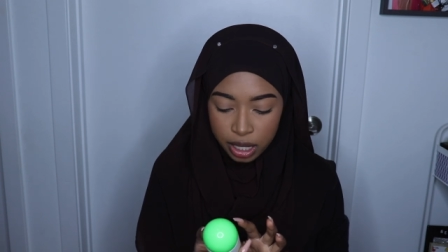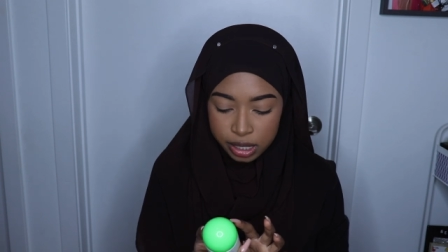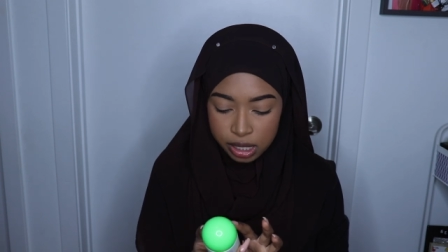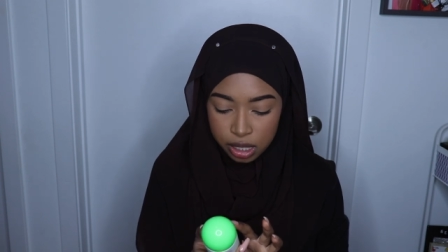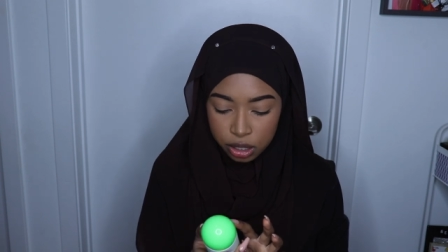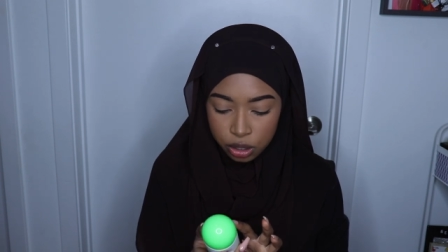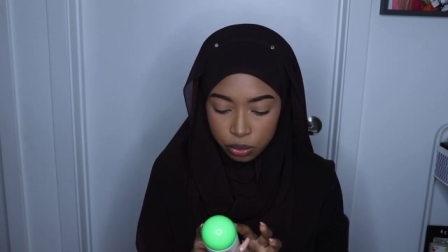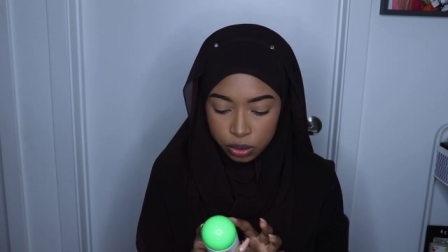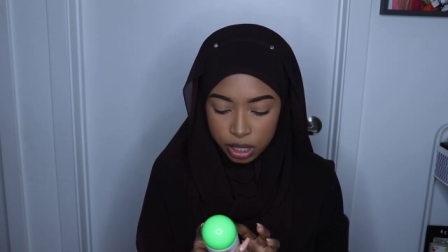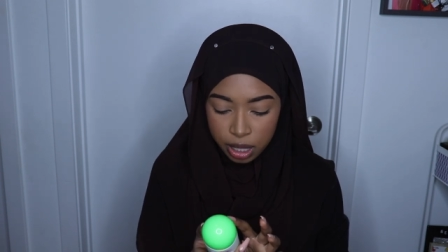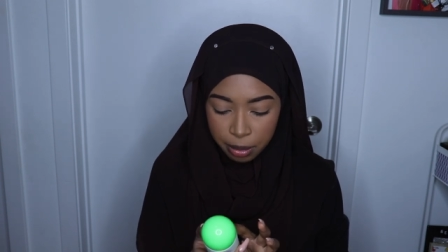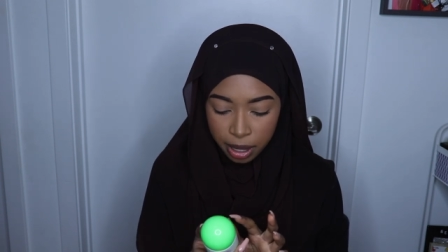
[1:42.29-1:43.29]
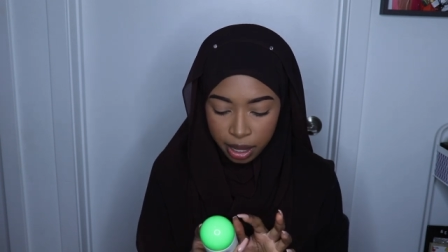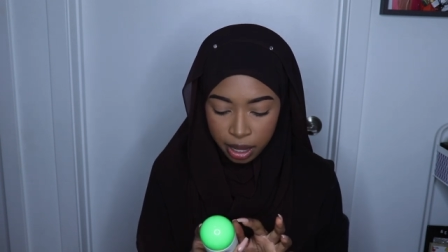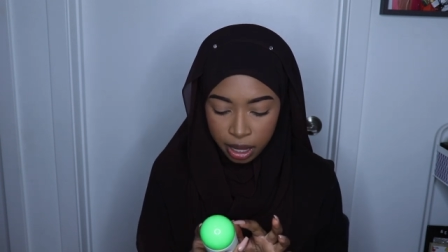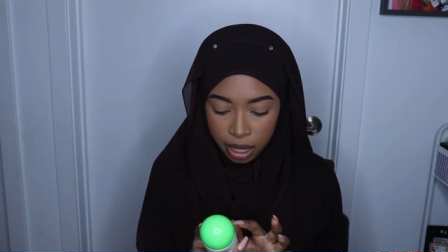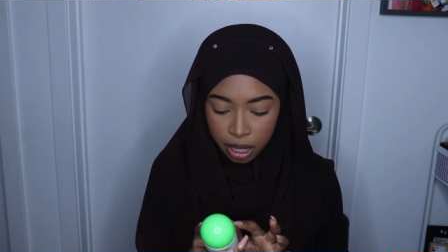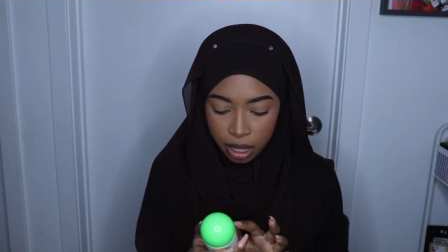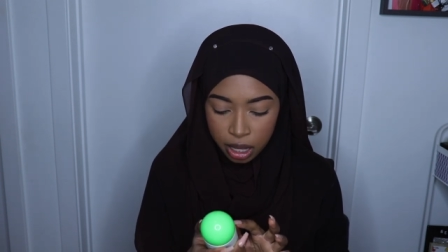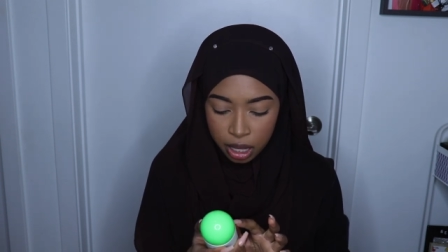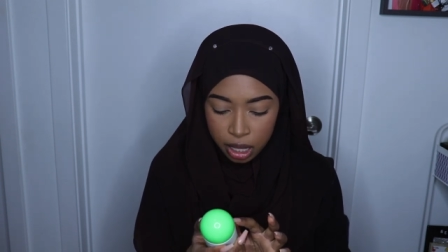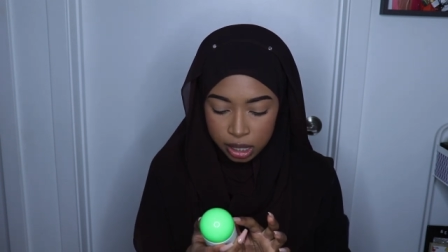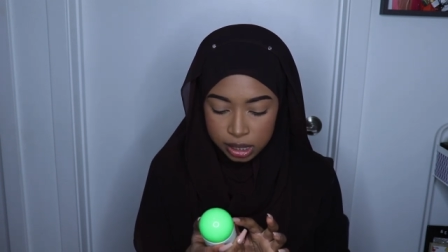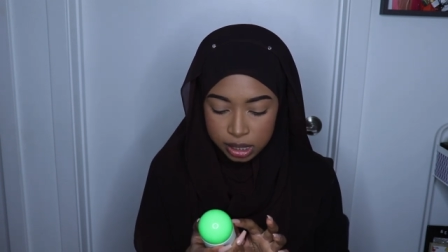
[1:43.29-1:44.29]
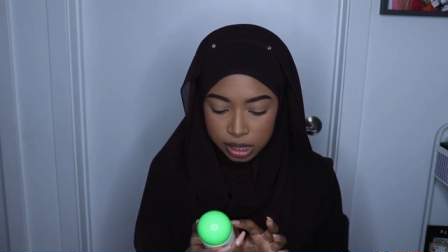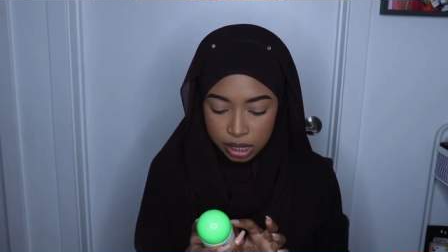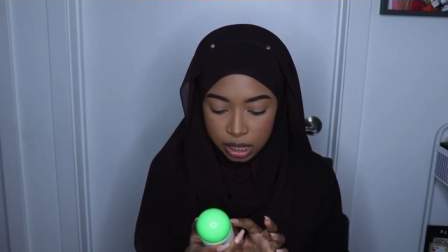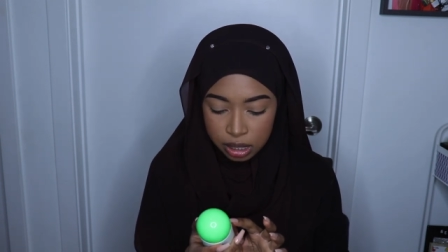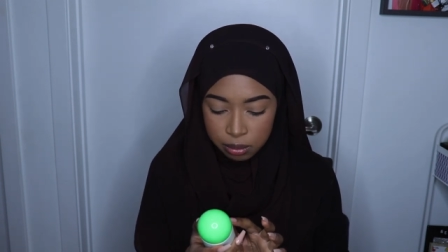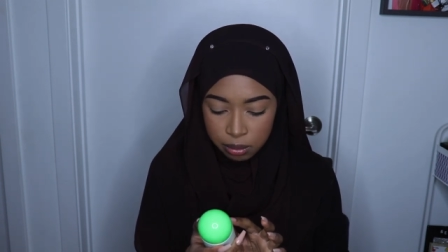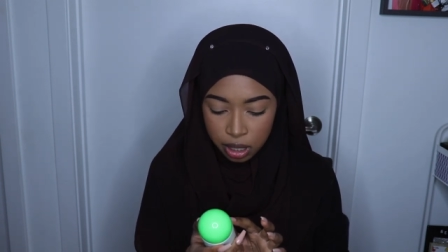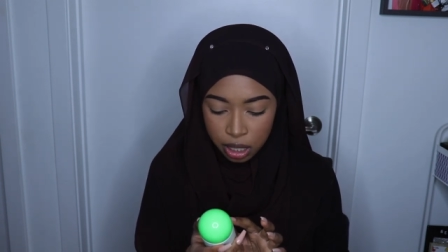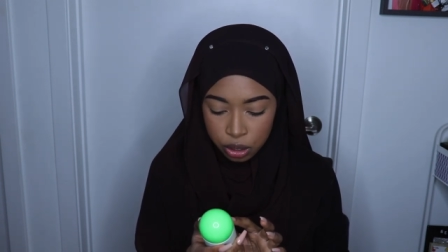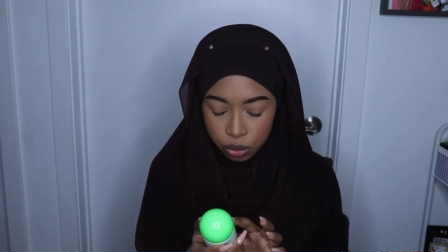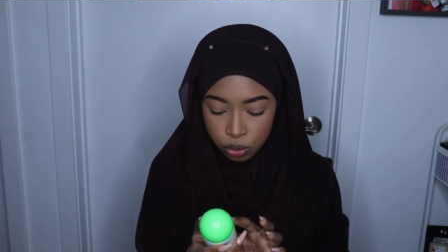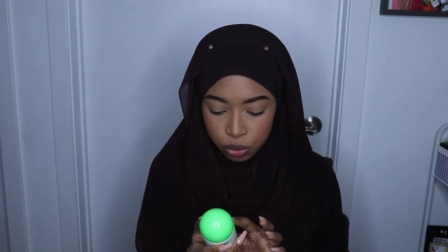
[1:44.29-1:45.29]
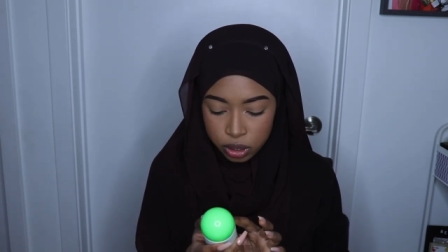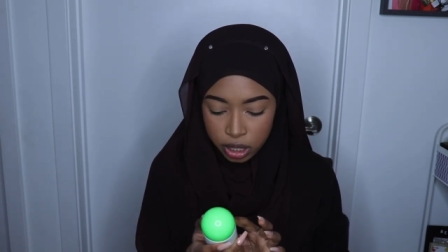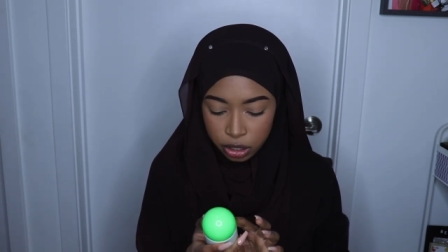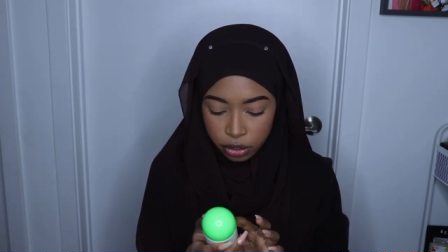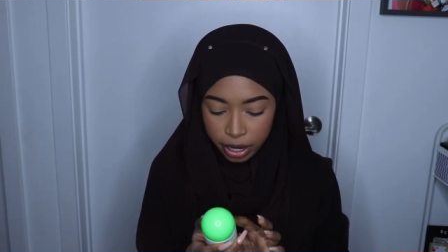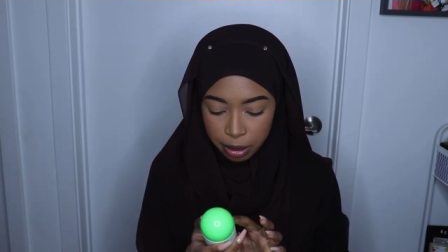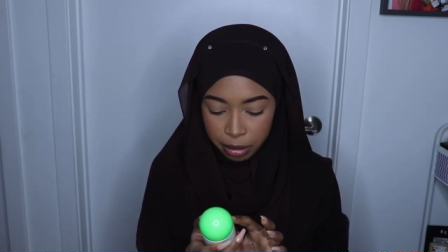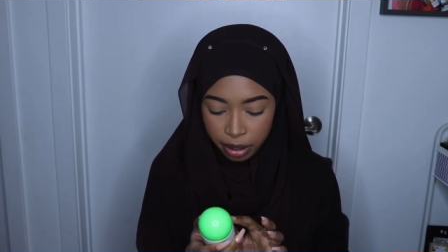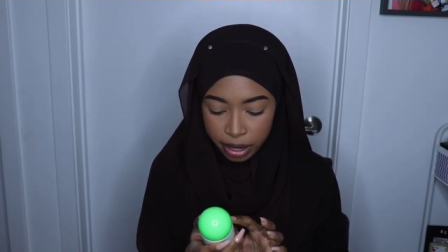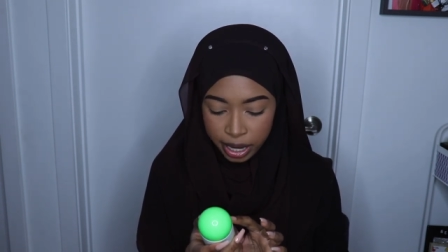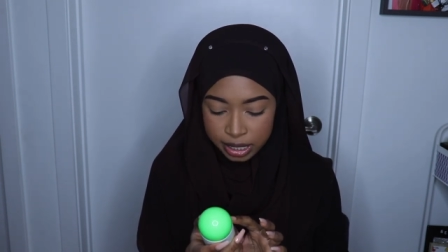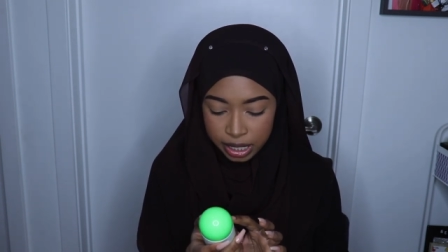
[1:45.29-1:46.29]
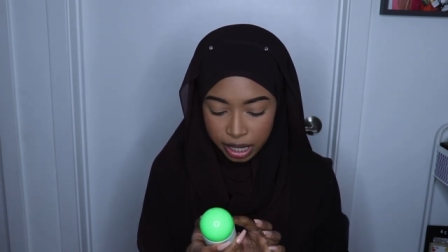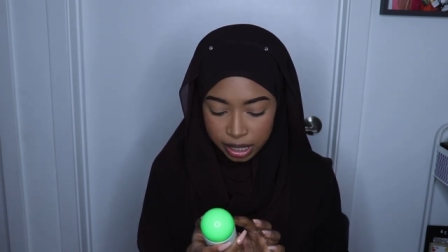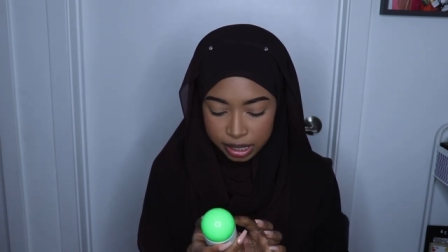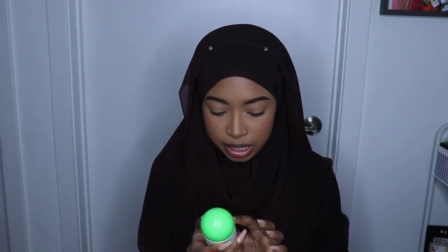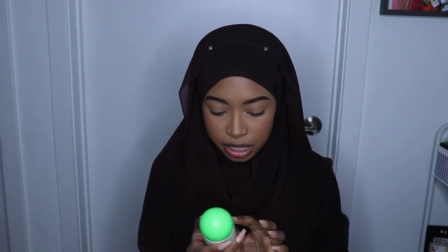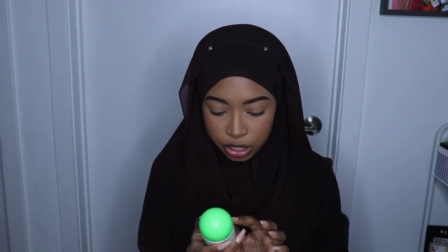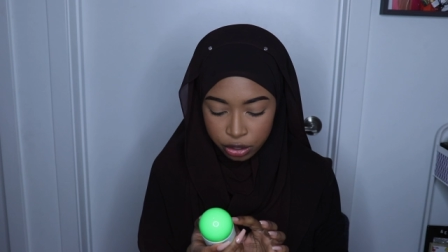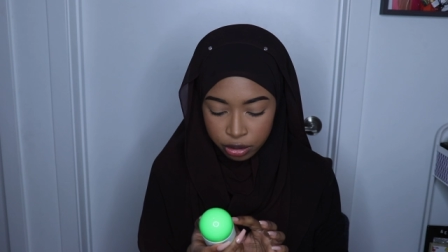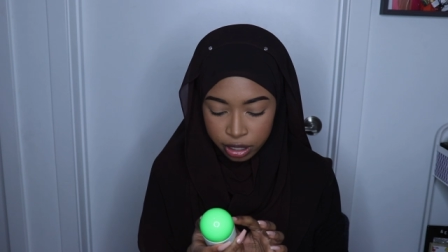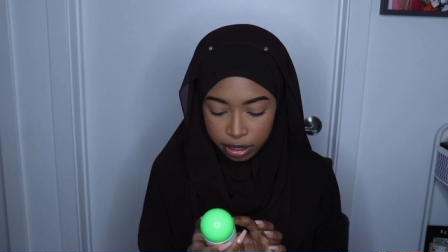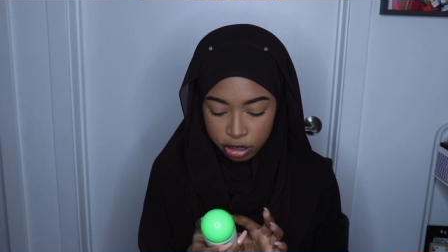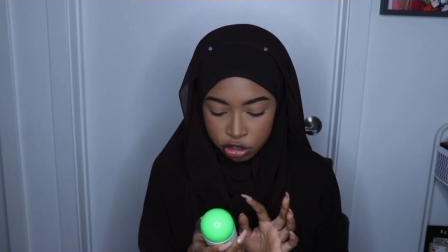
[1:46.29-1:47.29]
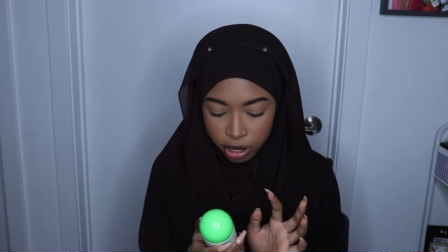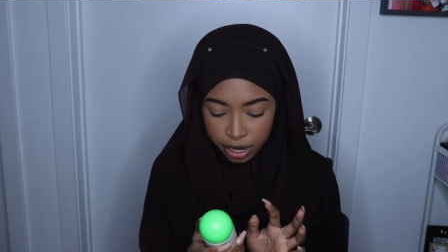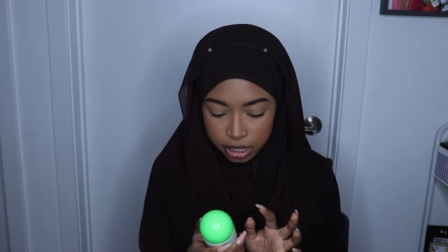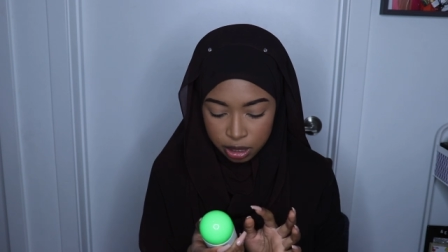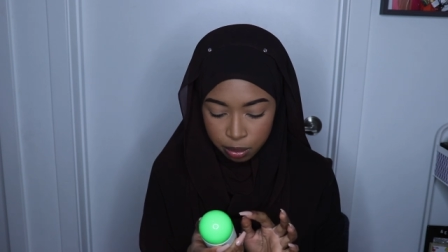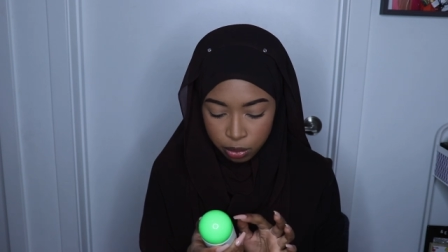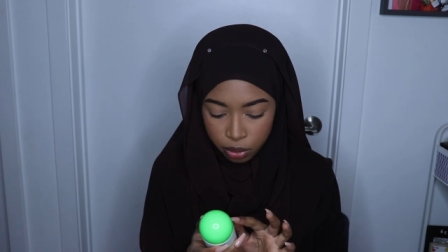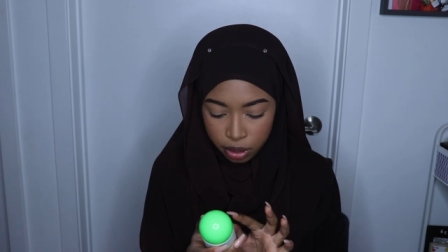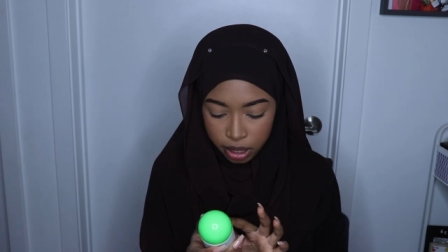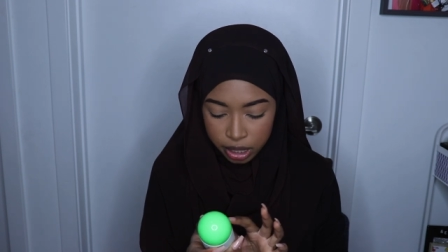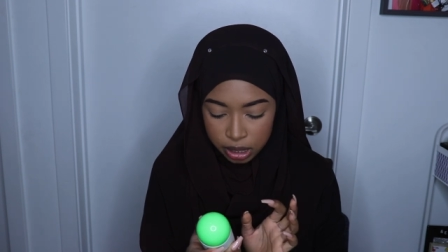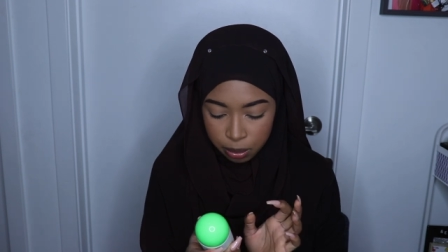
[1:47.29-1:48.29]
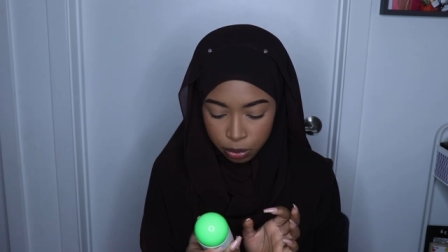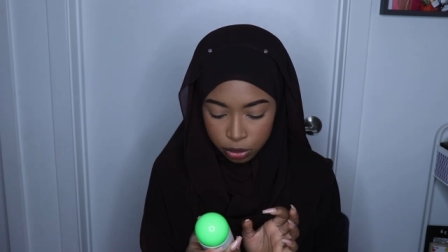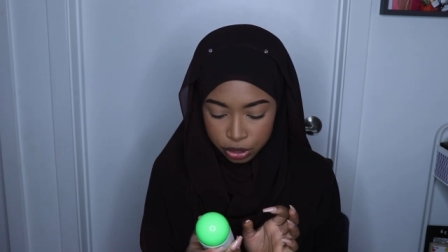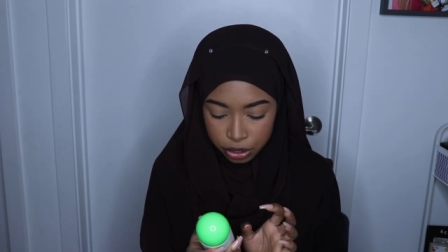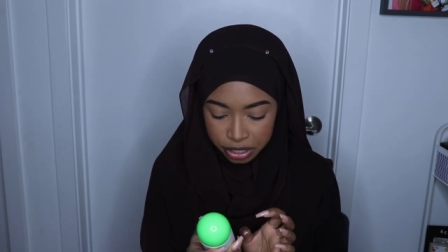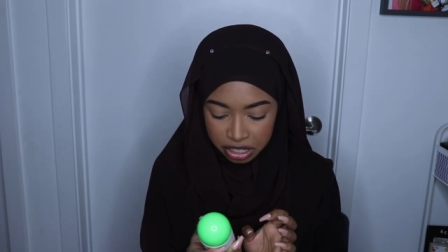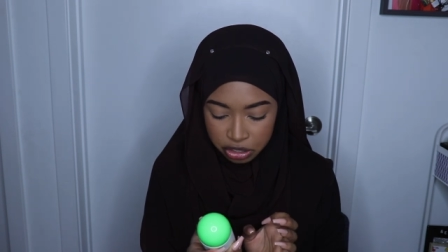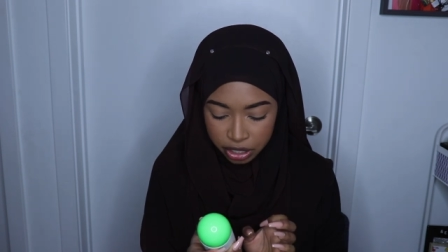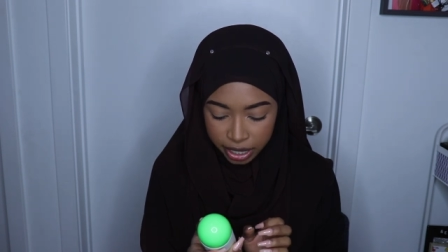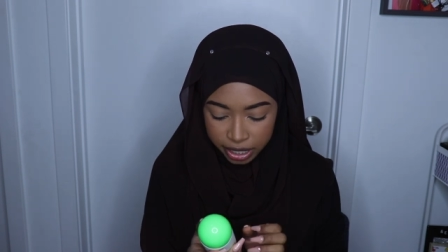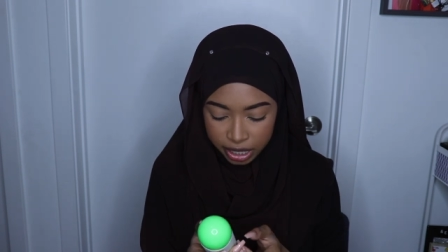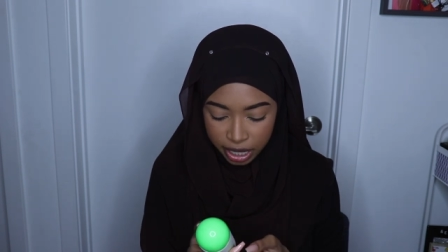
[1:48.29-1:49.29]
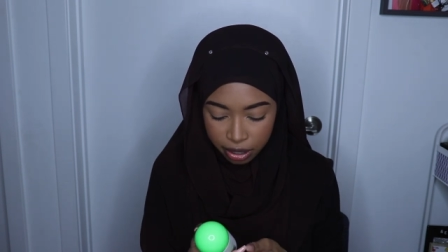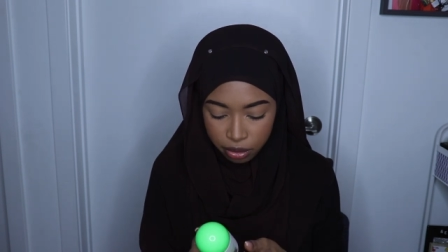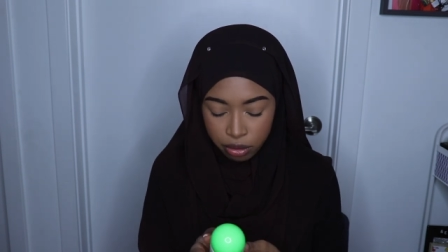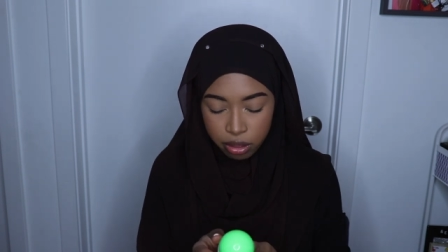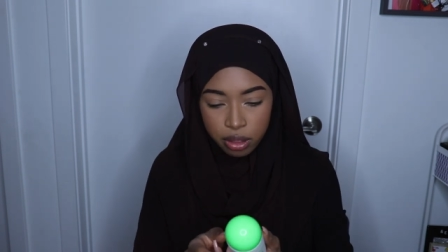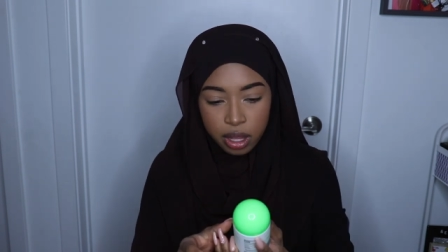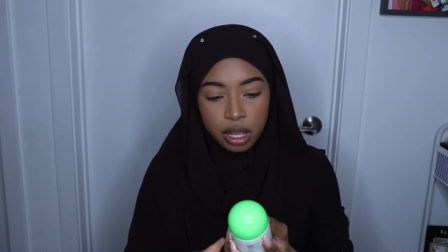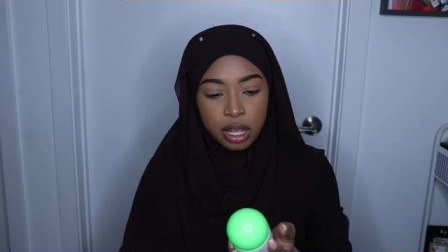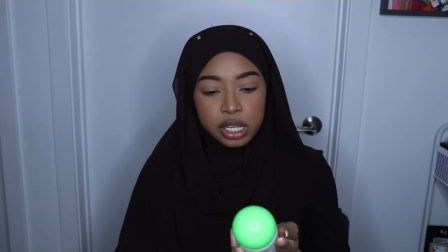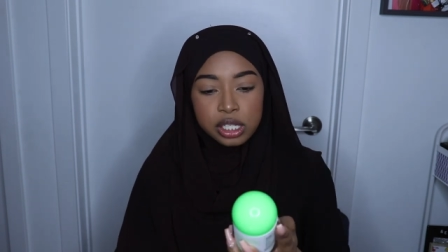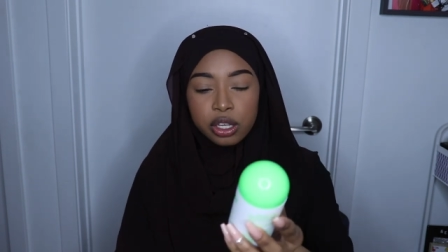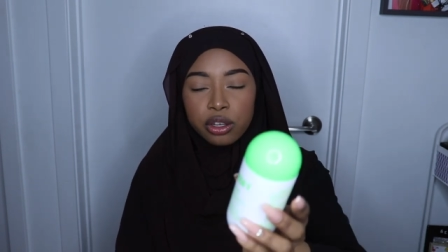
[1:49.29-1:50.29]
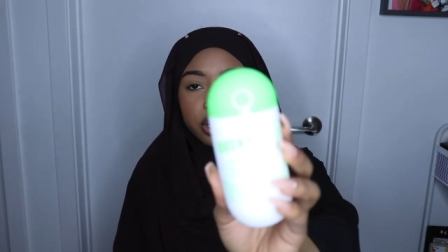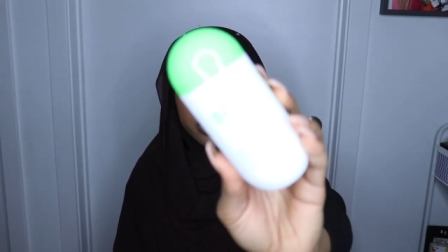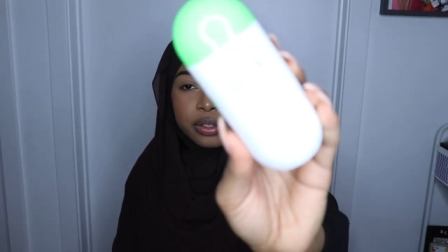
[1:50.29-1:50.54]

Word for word: It's a UTMI D-Mannose and Cranberry Antioxidant Urinary Tract Support. It supports urinary tract health. So, you